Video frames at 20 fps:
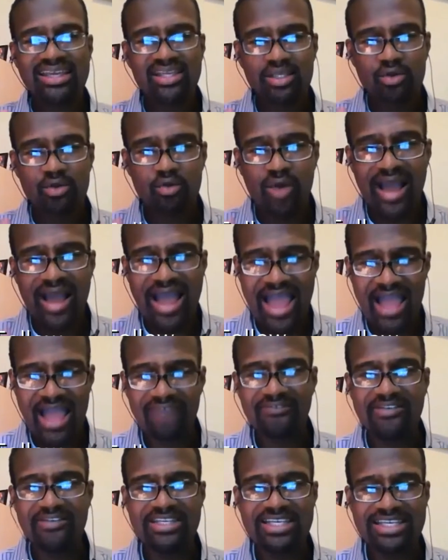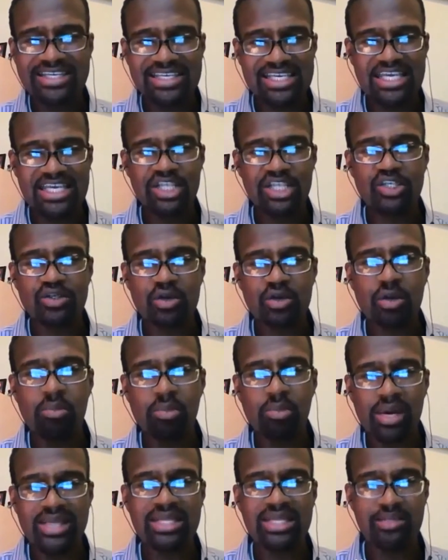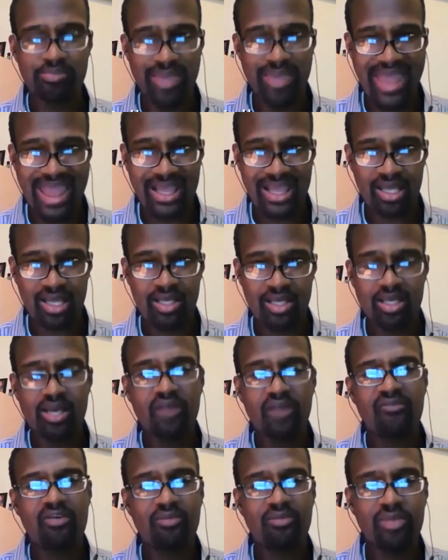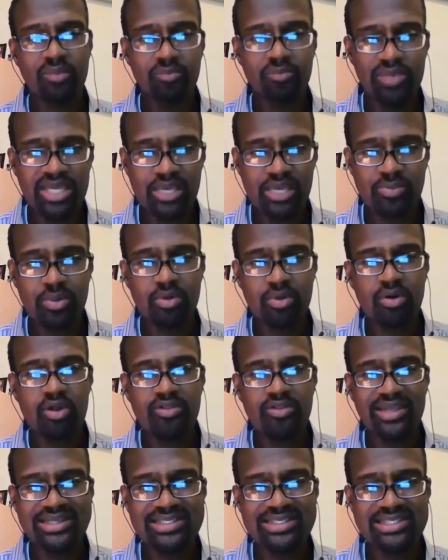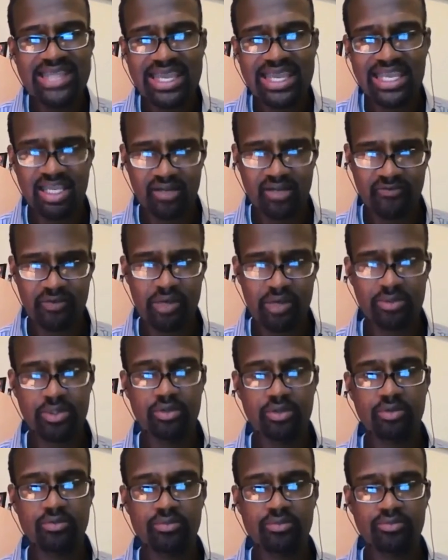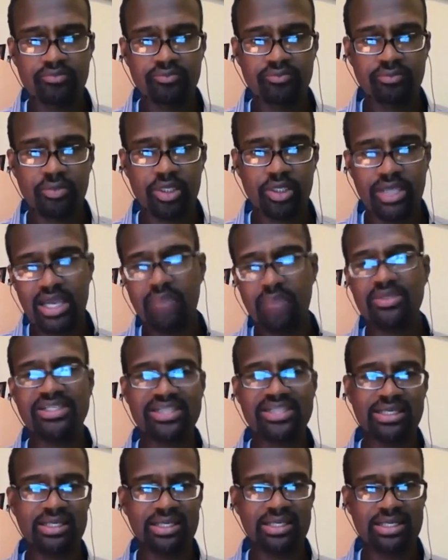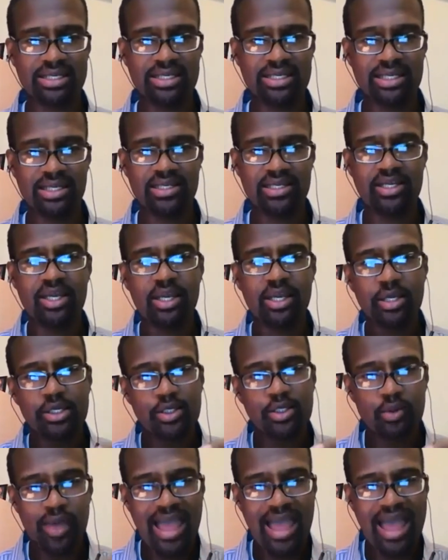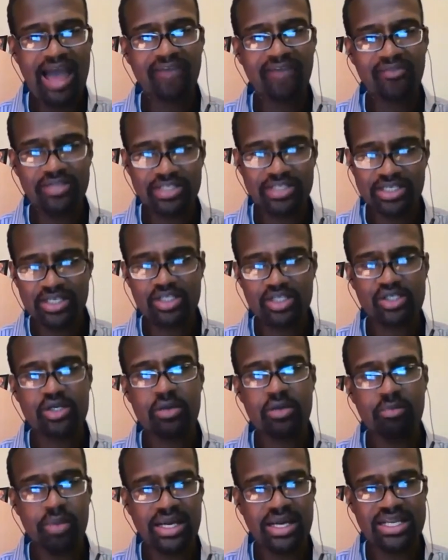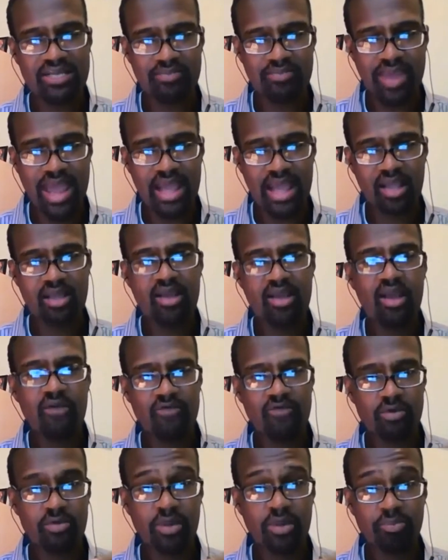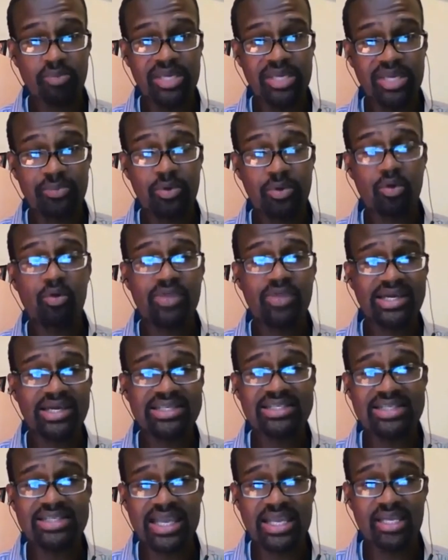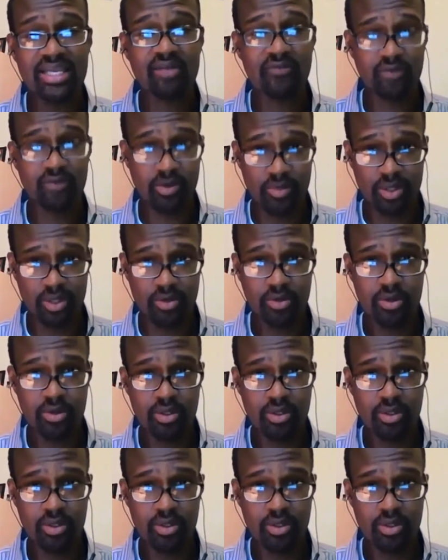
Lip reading: you have to get your money back from the people that's taking it from you. Okay, I'm going to say that again. You have to get your money back from the people that's taking it from you.